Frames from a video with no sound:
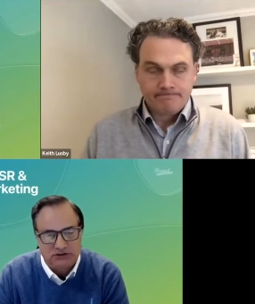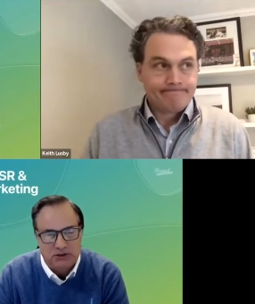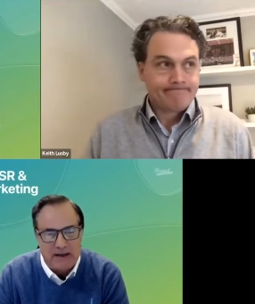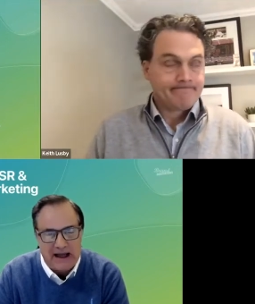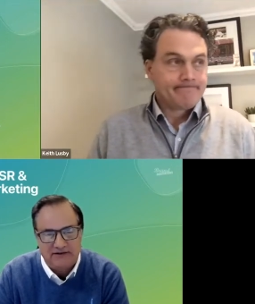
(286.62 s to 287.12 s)

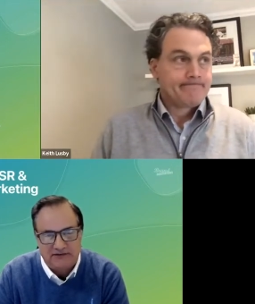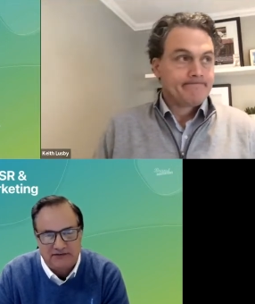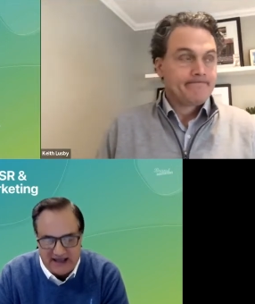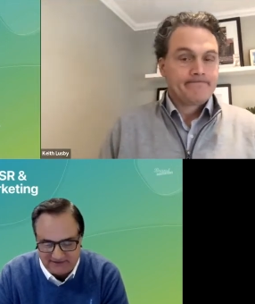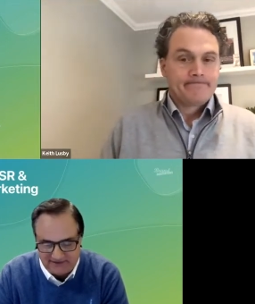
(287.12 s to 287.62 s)

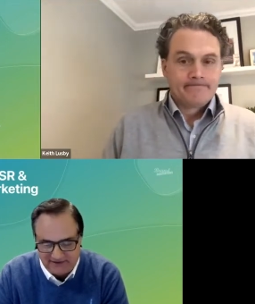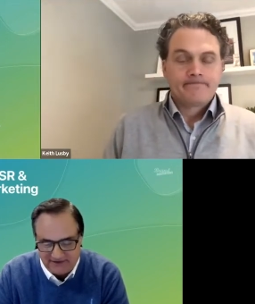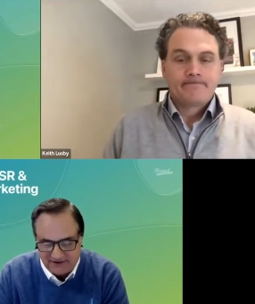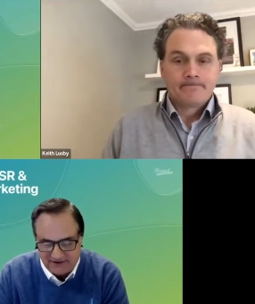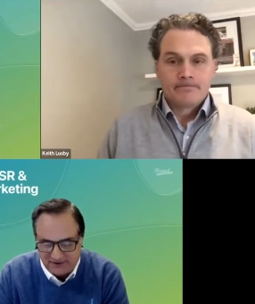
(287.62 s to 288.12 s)
Speaker 1: mindset.
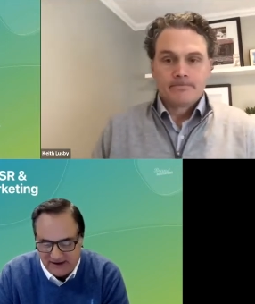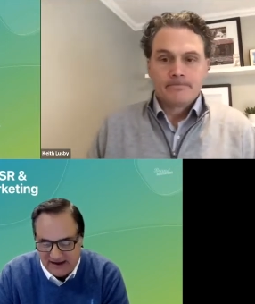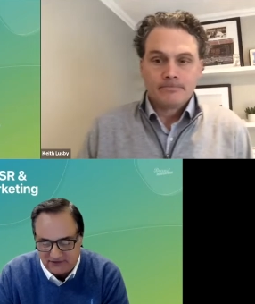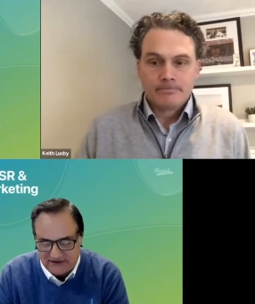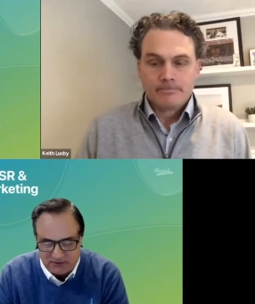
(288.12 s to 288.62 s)
You know, how
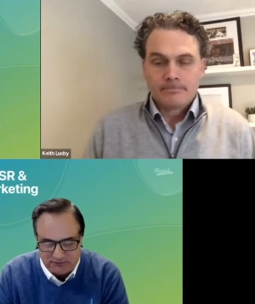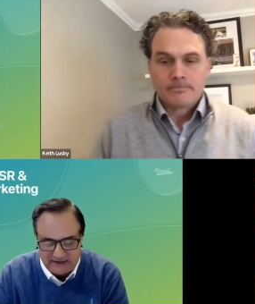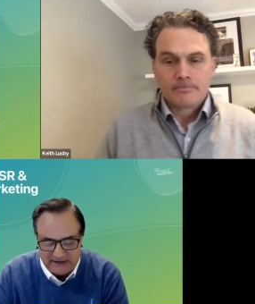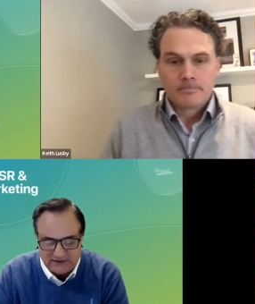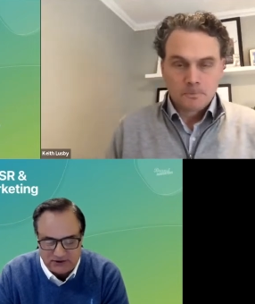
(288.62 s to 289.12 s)
does that
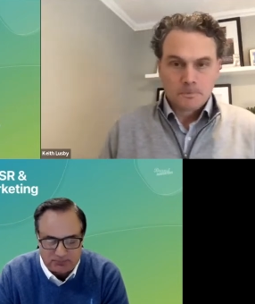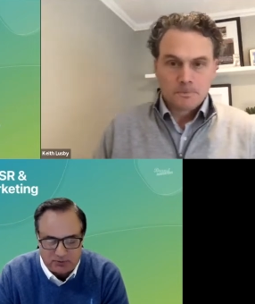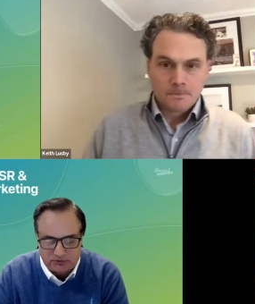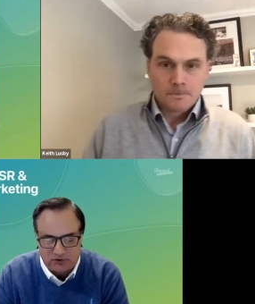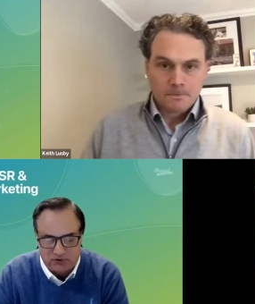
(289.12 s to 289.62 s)
reflect in your
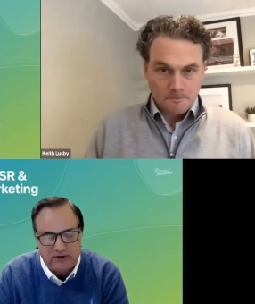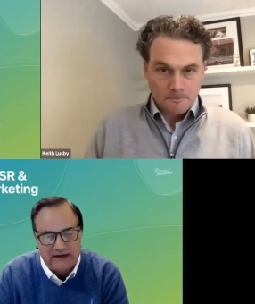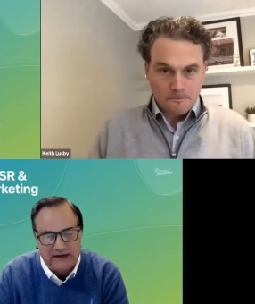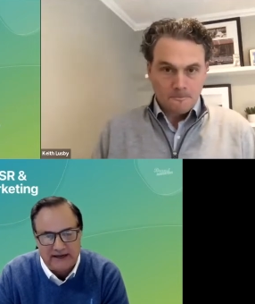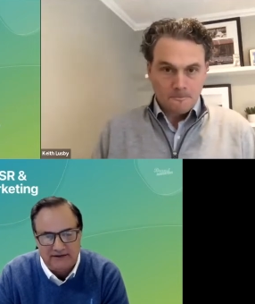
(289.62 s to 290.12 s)
personal
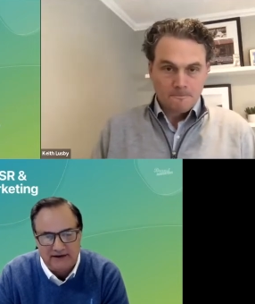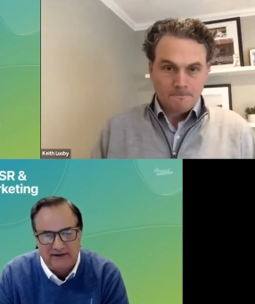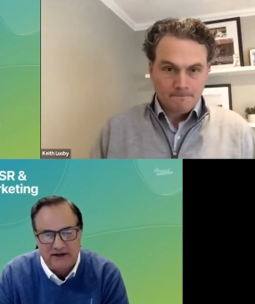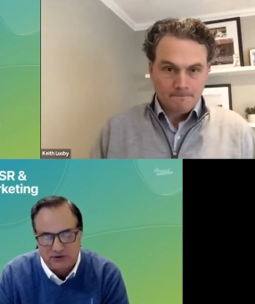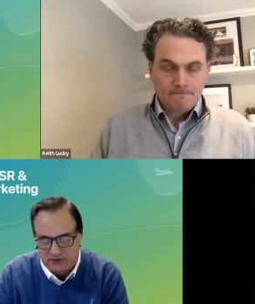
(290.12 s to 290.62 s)
brand and
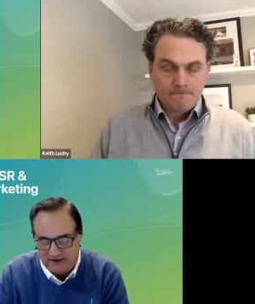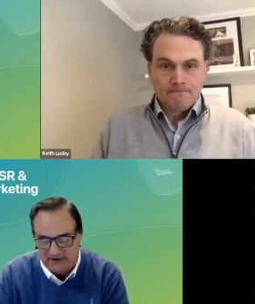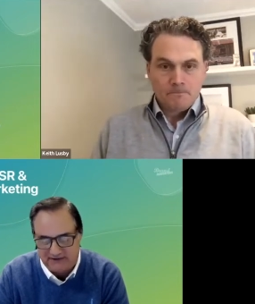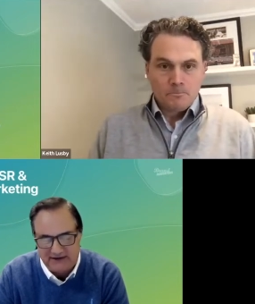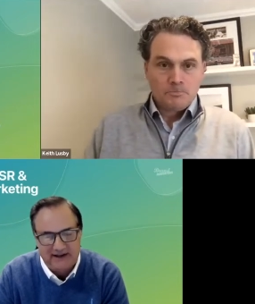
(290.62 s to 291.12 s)
then your
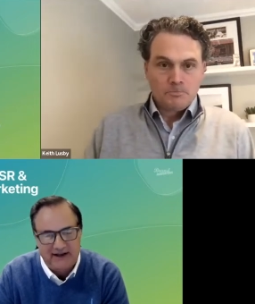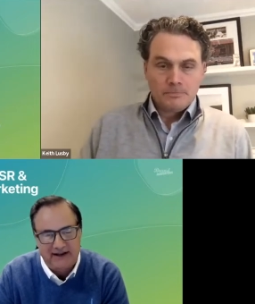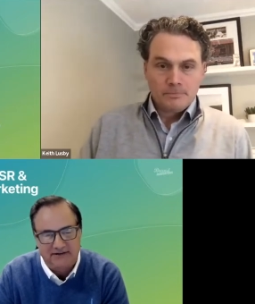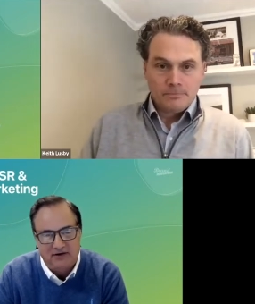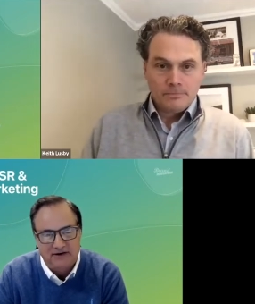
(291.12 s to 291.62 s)
thinking day to day
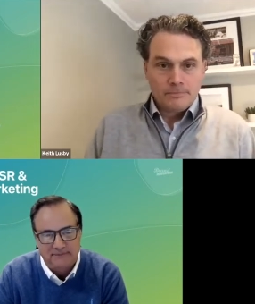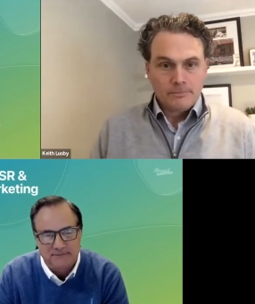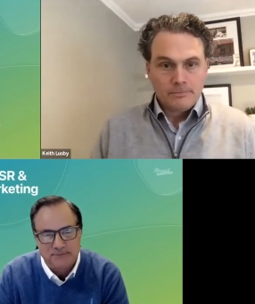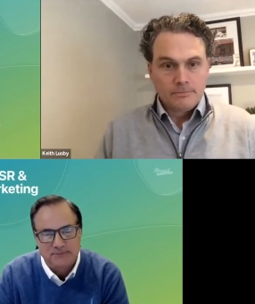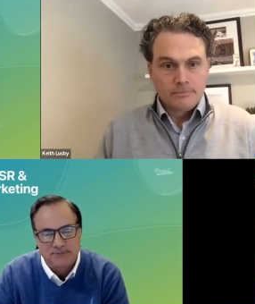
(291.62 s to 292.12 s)
at Dunkin'?
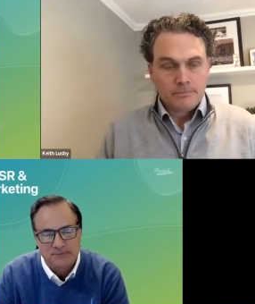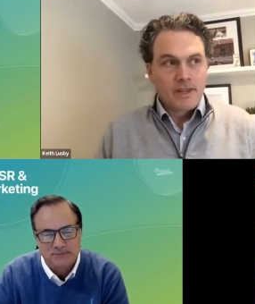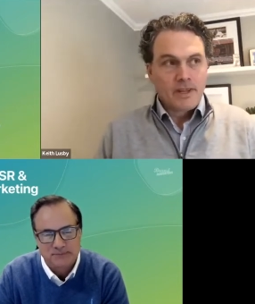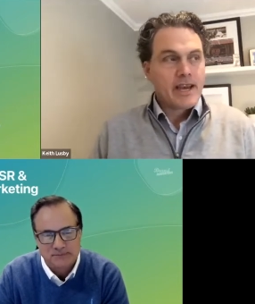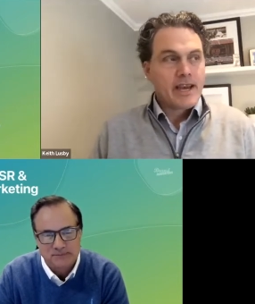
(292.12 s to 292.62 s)

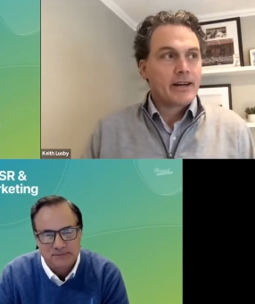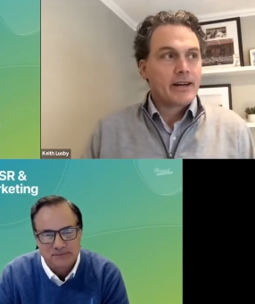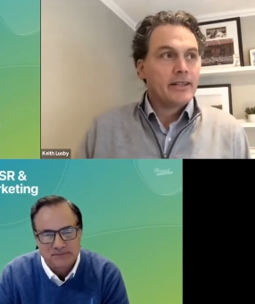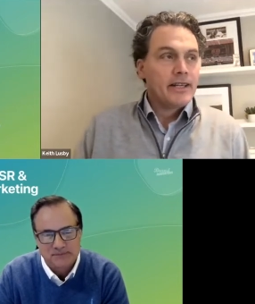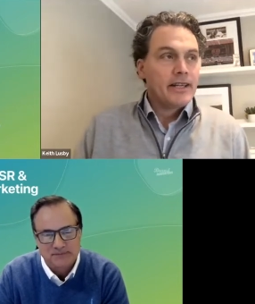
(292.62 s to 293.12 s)

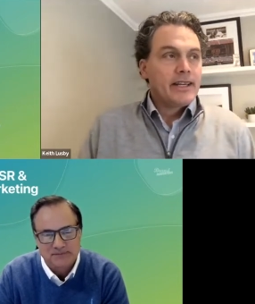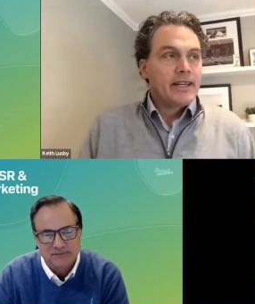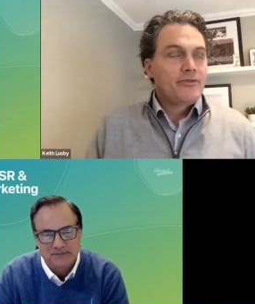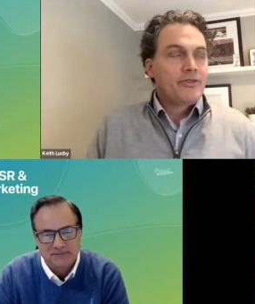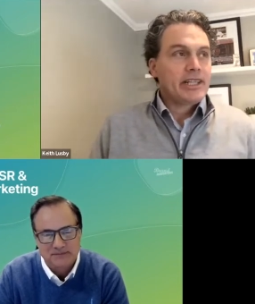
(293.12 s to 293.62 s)
Speaker 2: Yeah,
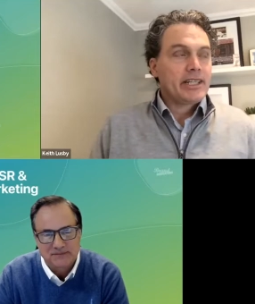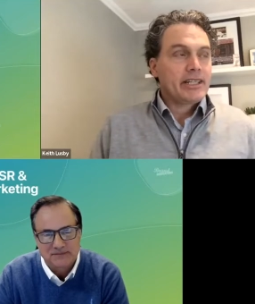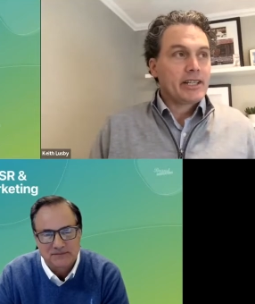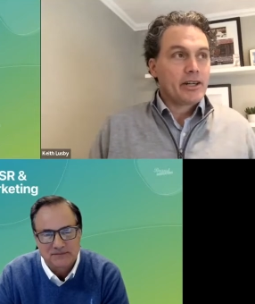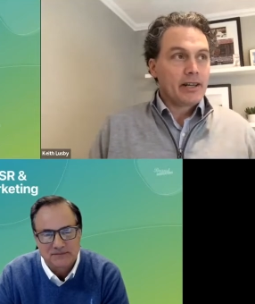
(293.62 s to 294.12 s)
it's
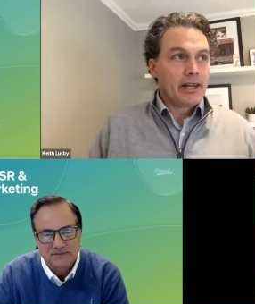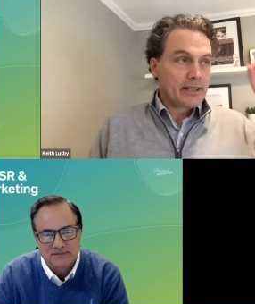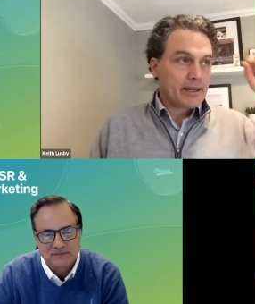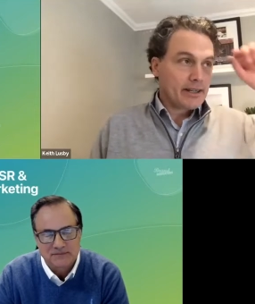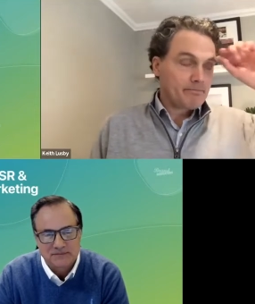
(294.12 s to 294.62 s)
funny. You know,
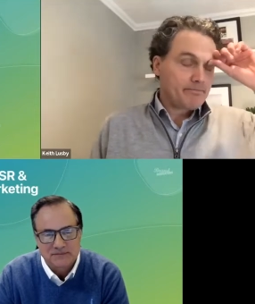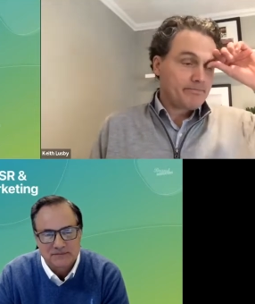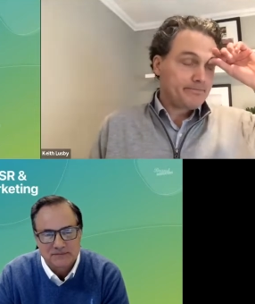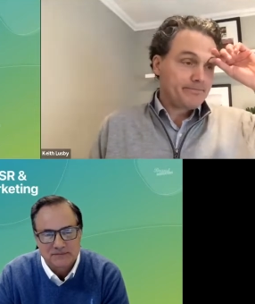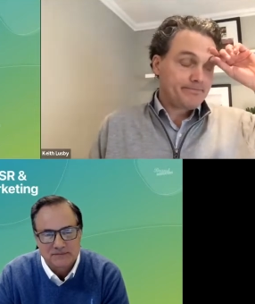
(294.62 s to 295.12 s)
I I
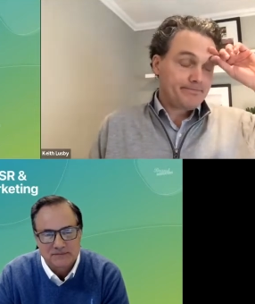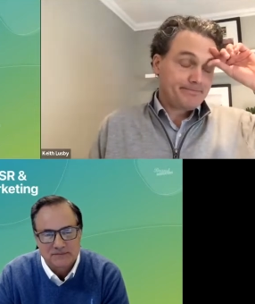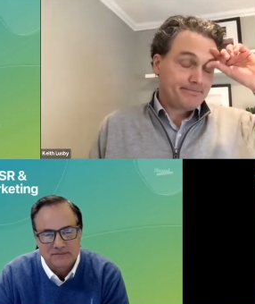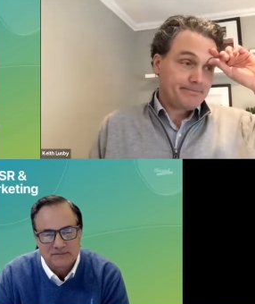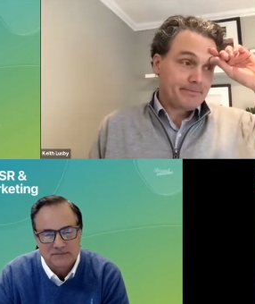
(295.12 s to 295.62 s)

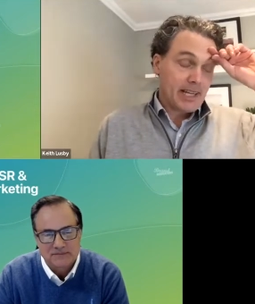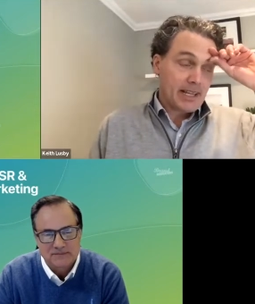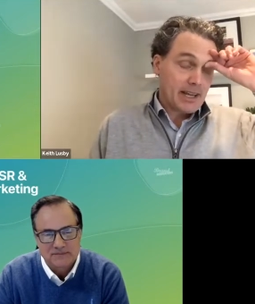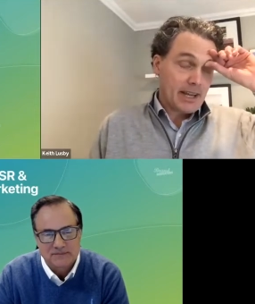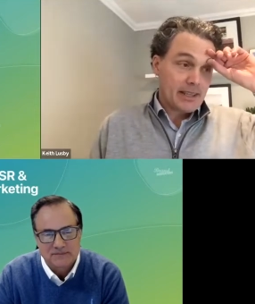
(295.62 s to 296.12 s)

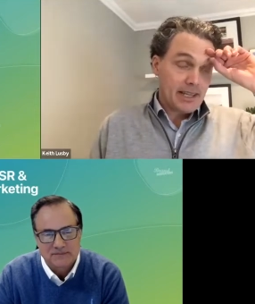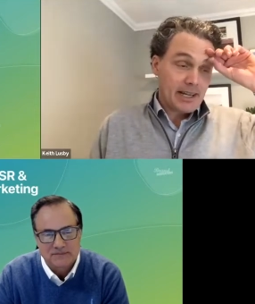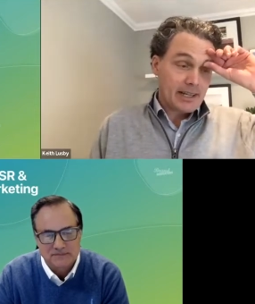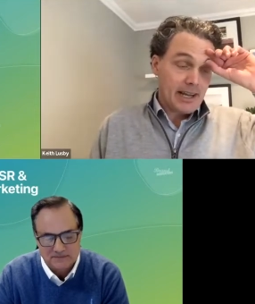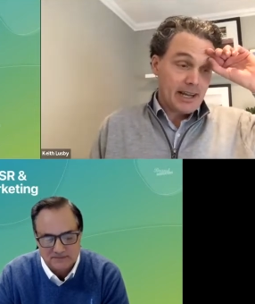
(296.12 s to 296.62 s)
I think I
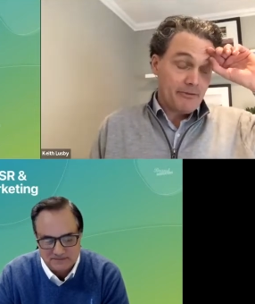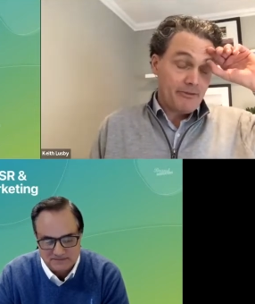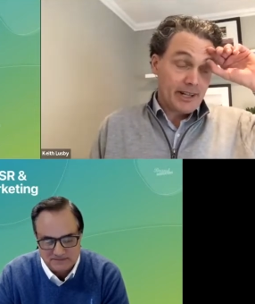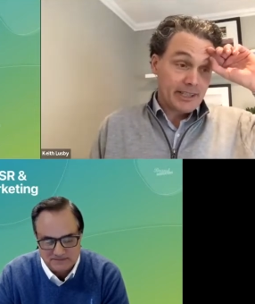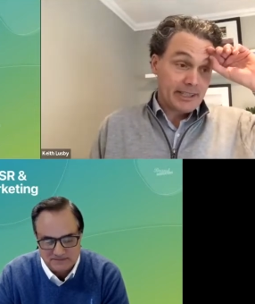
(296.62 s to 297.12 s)
kind of
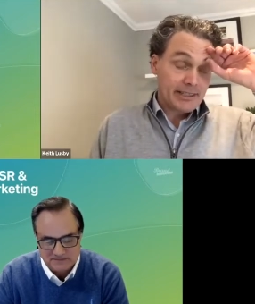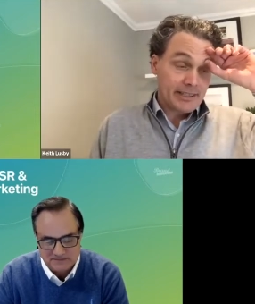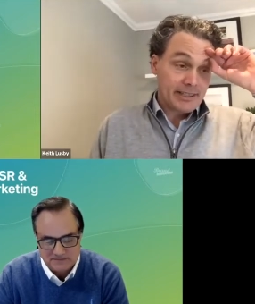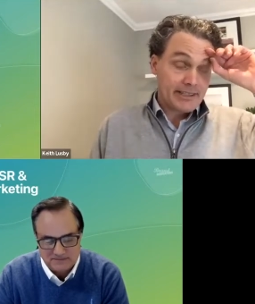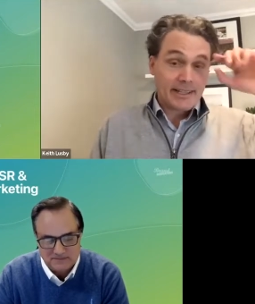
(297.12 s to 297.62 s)
fell into
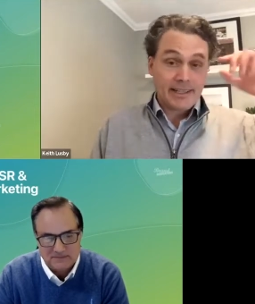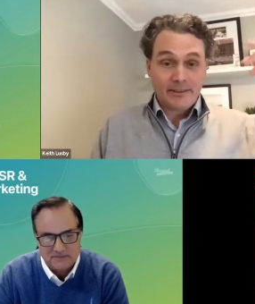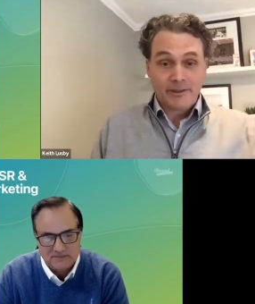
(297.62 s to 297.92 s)
this idea of the